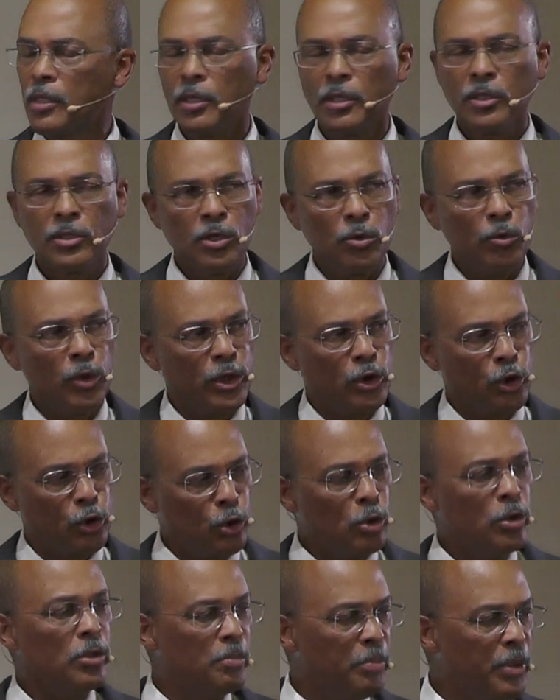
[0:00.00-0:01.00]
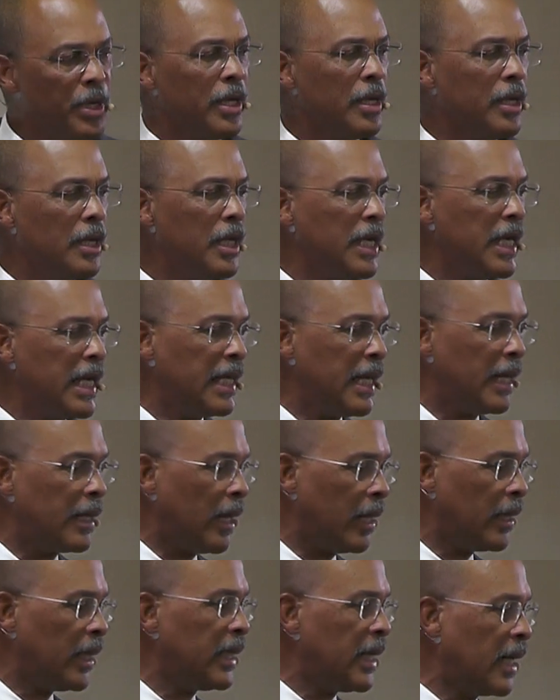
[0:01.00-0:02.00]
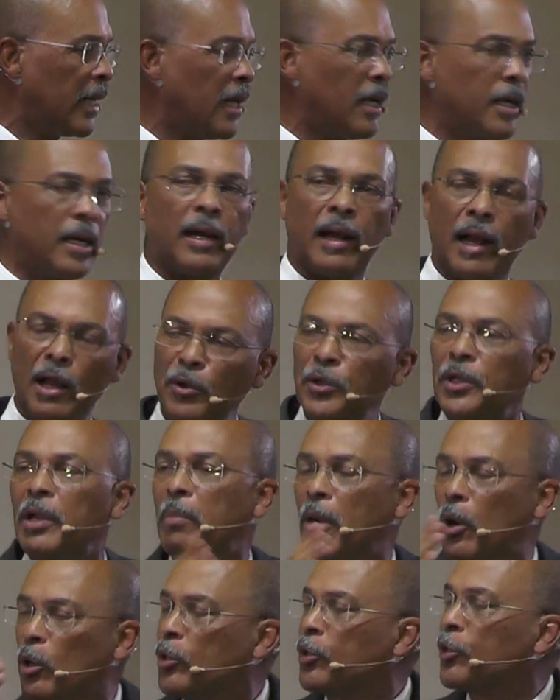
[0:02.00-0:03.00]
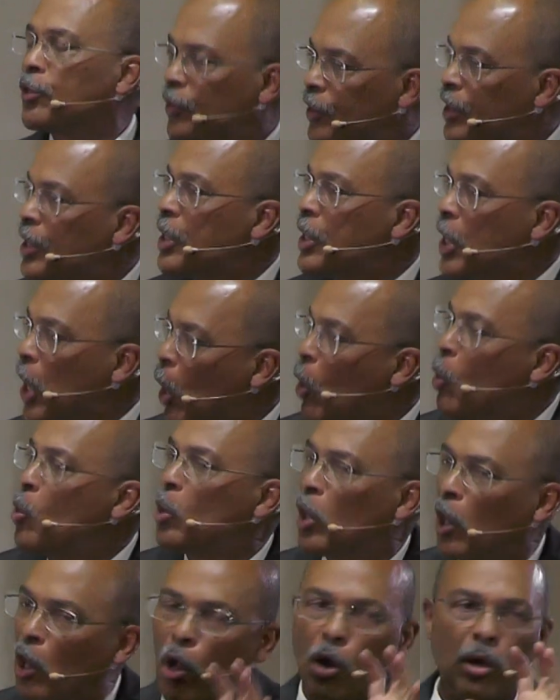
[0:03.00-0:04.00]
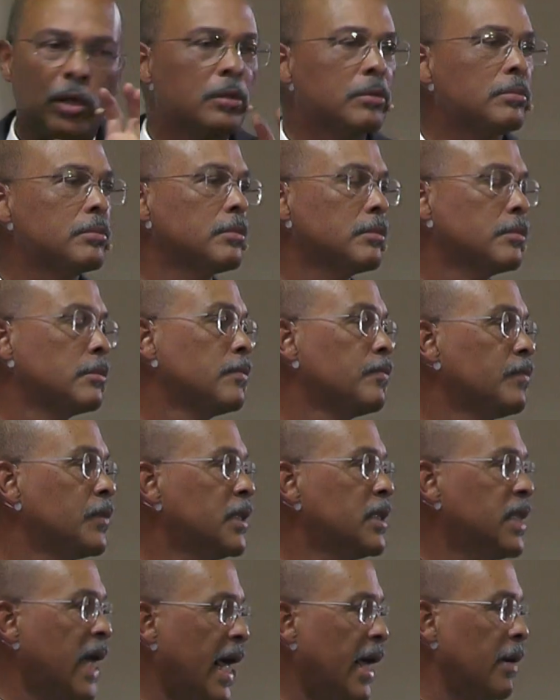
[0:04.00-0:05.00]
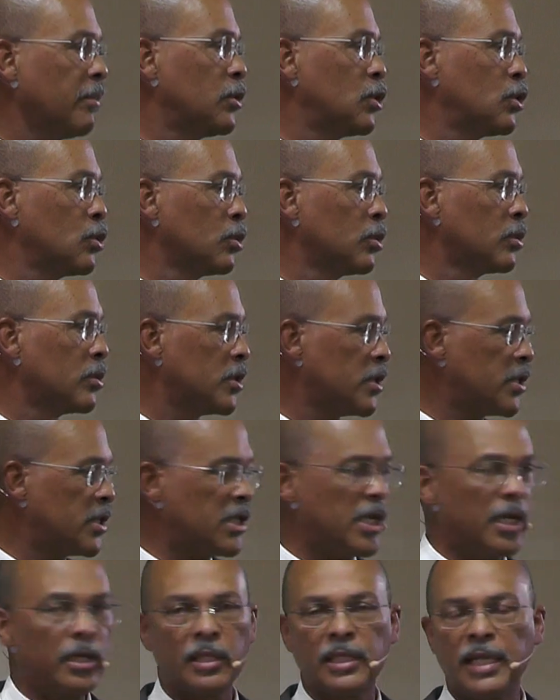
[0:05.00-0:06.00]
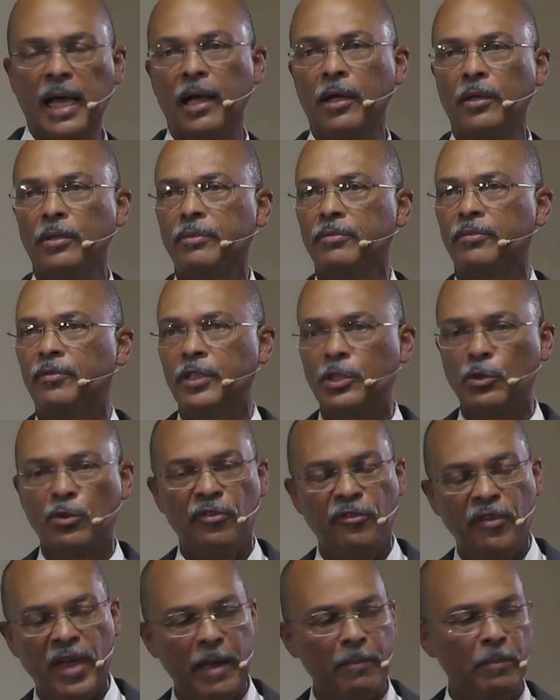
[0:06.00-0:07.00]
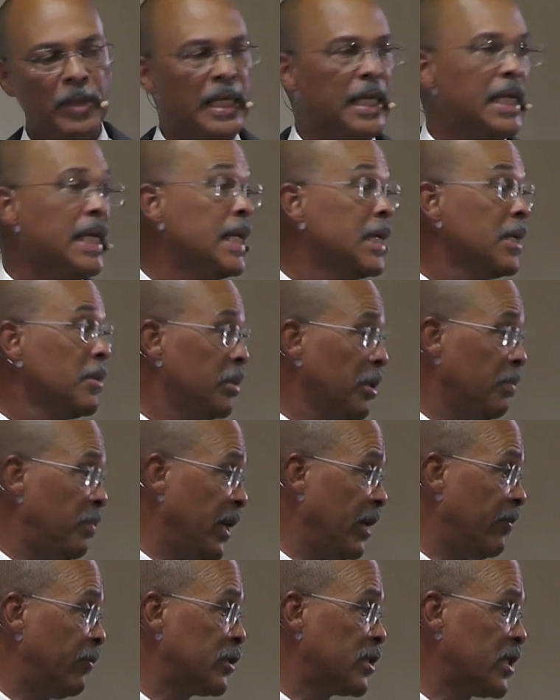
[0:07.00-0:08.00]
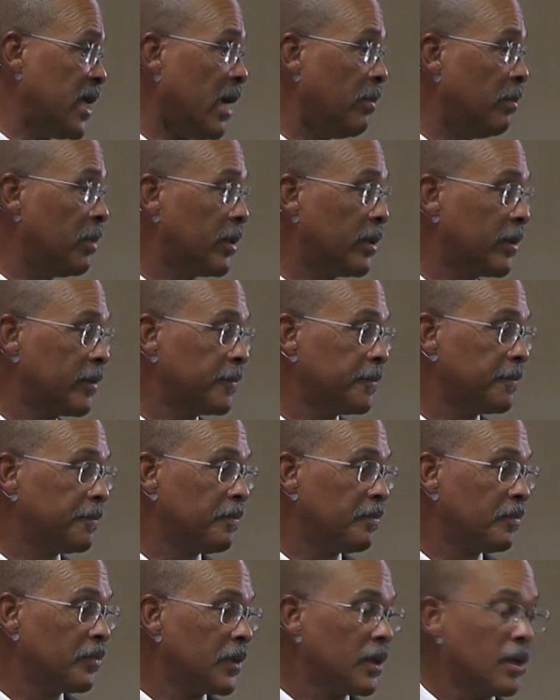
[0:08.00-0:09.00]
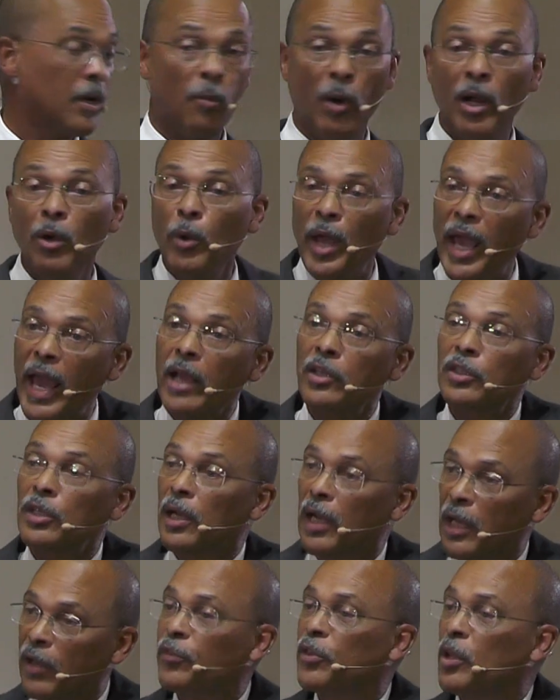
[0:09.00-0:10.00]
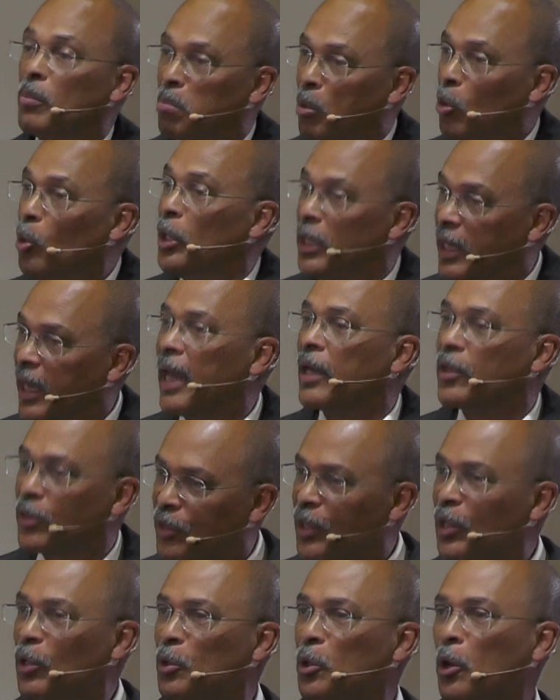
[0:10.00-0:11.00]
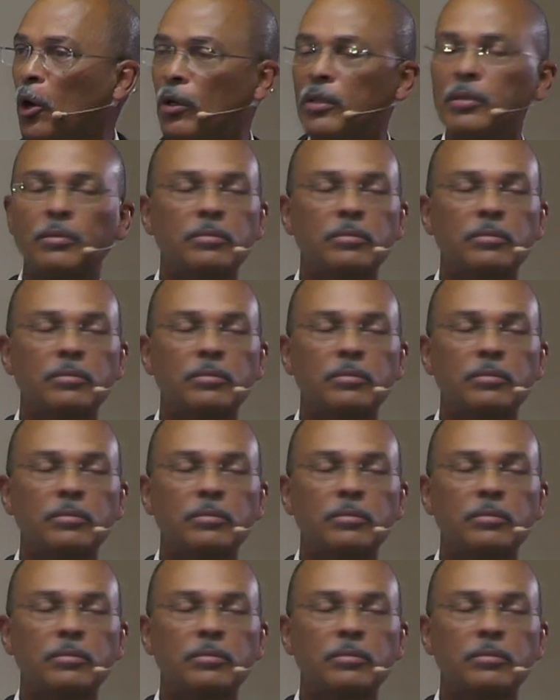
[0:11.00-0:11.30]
So we should be in Harare around about 3 o'clock. Time to just settle down, visit the family, prepare for Sabbath. Well, we actually left the border at 3 o'clock